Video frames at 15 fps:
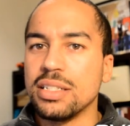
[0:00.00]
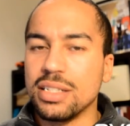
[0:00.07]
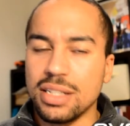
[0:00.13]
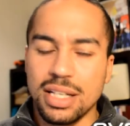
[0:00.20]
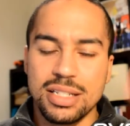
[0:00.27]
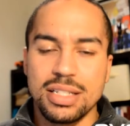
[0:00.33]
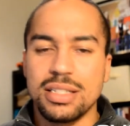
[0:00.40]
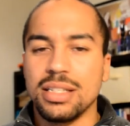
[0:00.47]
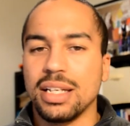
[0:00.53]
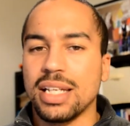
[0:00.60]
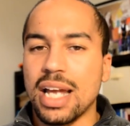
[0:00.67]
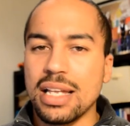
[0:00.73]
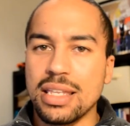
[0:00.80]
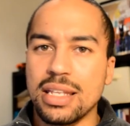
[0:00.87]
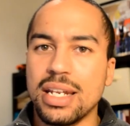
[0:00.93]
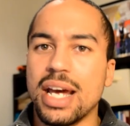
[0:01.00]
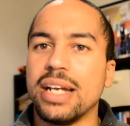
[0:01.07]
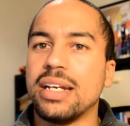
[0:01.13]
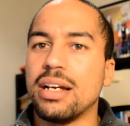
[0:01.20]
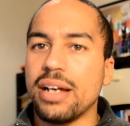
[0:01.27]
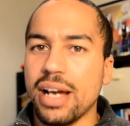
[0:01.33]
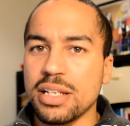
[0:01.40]
unless it's like the end of the night,
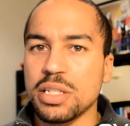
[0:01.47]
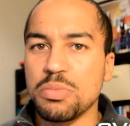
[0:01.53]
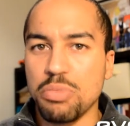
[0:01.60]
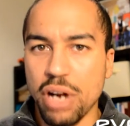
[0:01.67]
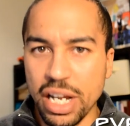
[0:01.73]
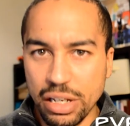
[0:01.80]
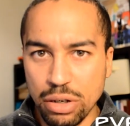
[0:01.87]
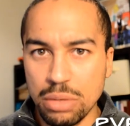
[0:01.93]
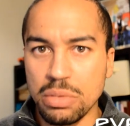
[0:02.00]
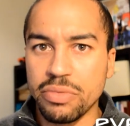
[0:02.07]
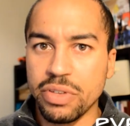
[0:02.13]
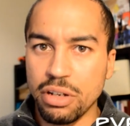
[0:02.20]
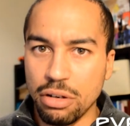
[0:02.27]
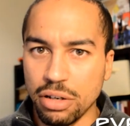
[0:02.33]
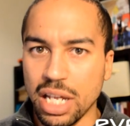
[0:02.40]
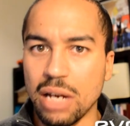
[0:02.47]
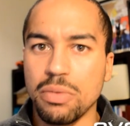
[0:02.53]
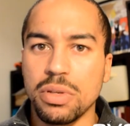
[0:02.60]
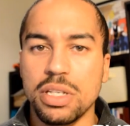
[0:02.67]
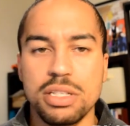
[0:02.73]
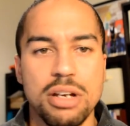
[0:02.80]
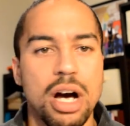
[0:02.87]
and I'll ask the bride and groom if they're okay
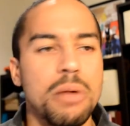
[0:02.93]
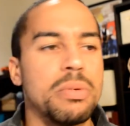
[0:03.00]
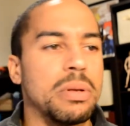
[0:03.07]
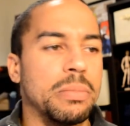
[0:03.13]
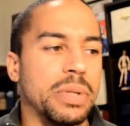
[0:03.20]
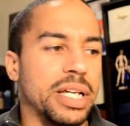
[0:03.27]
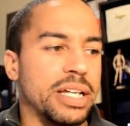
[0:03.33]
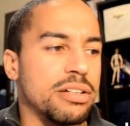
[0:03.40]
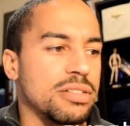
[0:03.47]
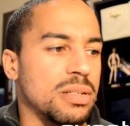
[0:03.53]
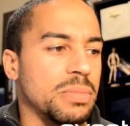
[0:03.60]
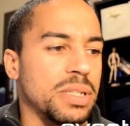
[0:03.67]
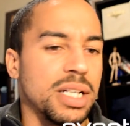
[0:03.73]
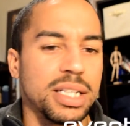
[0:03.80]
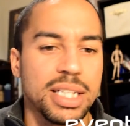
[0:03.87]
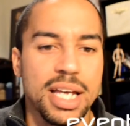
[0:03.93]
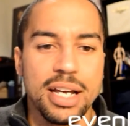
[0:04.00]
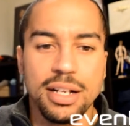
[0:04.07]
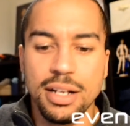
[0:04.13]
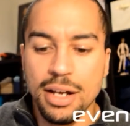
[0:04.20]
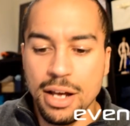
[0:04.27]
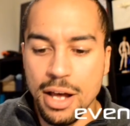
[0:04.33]
with the song being played or something like
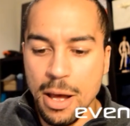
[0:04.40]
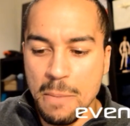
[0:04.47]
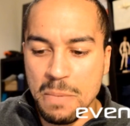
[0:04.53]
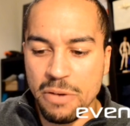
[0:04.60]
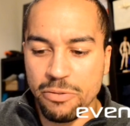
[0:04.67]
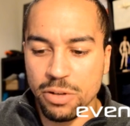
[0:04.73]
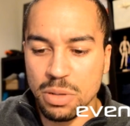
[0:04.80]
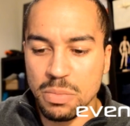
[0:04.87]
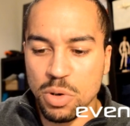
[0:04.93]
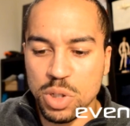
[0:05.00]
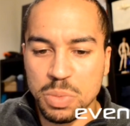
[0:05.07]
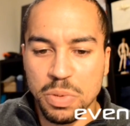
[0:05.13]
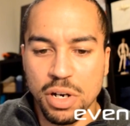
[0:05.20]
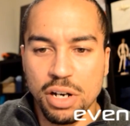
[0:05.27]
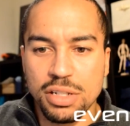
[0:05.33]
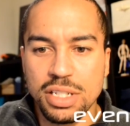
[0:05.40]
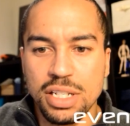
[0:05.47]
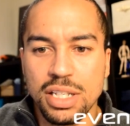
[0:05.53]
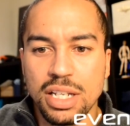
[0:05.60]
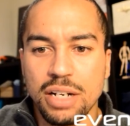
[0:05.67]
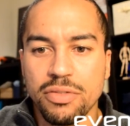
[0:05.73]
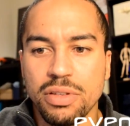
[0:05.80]
that for the most part.
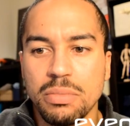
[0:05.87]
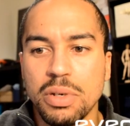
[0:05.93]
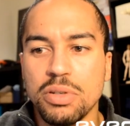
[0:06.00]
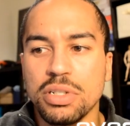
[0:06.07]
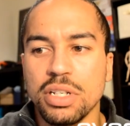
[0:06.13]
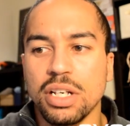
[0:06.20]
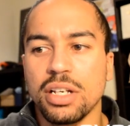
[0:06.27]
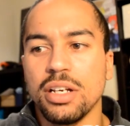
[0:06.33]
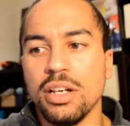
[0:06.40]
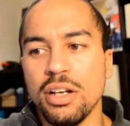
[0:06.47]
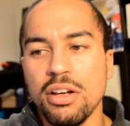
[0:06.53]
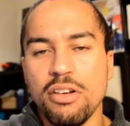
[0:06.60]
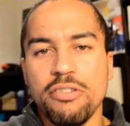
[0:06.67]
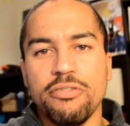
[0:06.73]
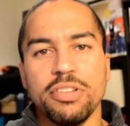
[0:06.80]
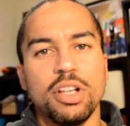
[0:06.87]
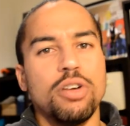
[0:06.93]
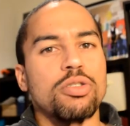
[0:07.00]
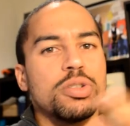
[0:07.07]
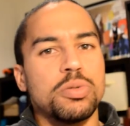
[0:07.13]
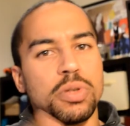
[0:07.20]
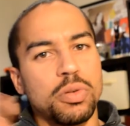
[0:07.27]
And then if the music
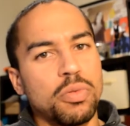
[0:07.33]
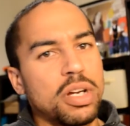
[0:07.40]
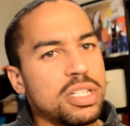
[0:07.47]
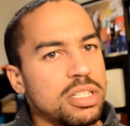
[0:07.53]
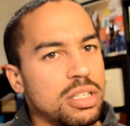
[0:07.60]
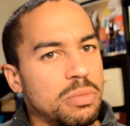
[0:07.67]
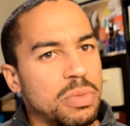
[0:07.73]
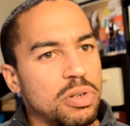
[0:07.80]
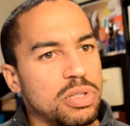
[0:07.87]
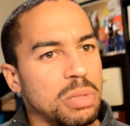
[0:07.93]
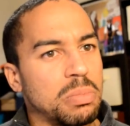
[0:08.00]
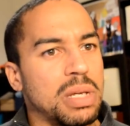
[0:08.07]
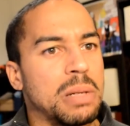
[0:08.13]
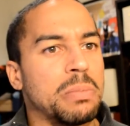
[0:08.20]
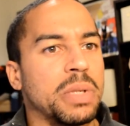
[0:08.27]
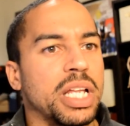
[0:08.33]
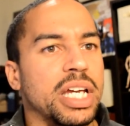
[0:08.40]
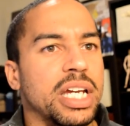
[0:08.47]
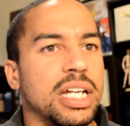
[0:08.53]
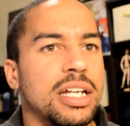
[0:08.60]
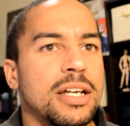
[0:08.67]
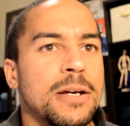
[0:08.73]
flows with the rest of the music being played,